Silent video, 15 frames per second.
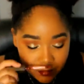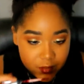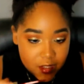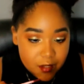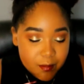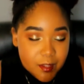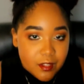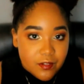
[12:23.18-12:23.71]

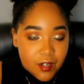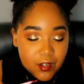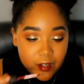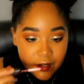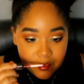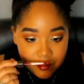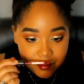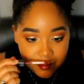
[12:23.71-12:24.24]
This smells
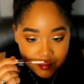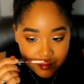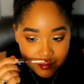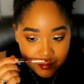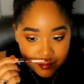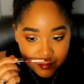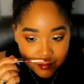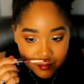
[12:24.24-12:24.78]
very,
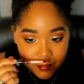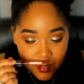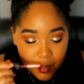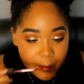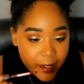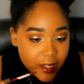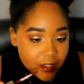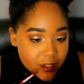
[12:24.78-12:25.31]
oh
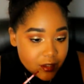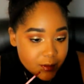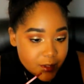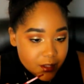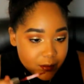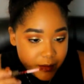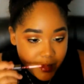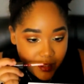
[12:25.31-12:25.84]
my gosh, it
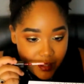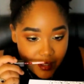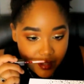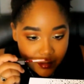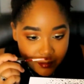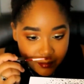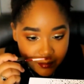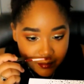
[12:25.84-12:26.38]
smells
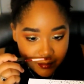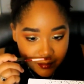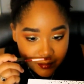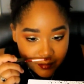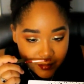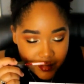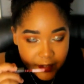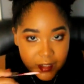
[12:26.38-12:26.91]
minty.
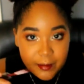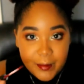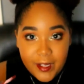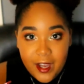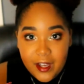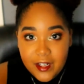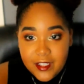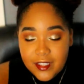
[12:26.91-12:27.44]
To be
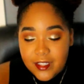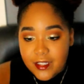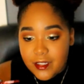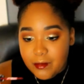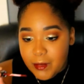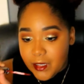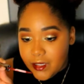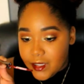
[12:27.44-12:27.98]
honest, this
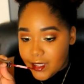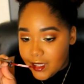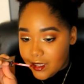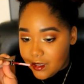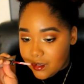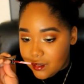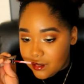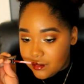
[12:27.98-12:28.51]
smells
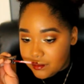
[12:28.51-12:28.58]
like